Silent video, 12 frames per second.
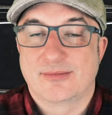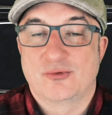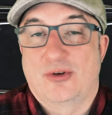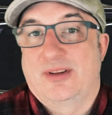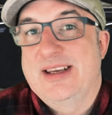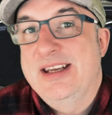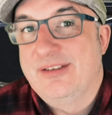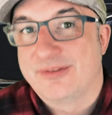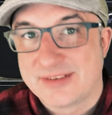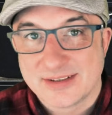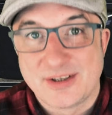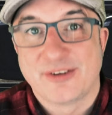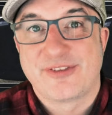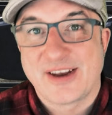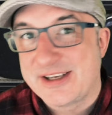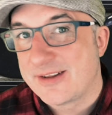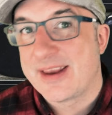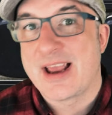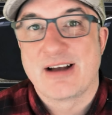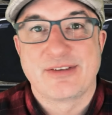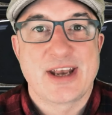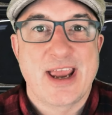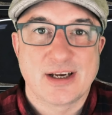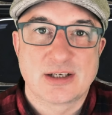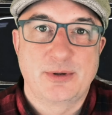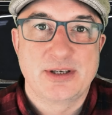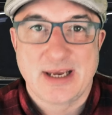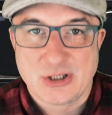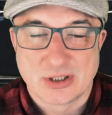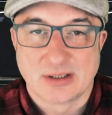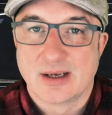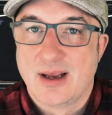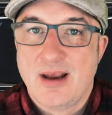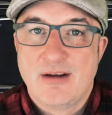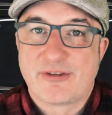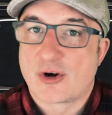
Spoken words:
relieved to finally have an explanation for